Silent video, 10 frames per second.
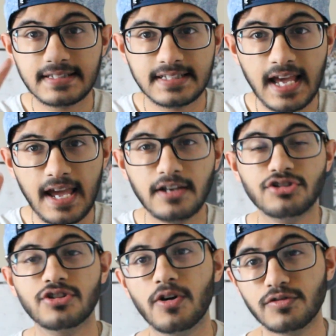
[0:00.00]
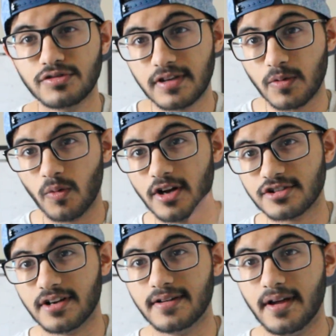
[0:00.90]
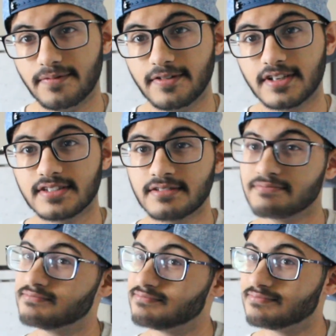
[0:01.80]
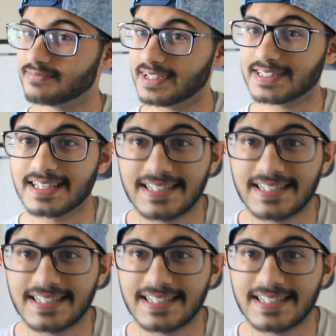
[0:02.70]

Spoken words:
10 shows you can watch on Netflix. Let's get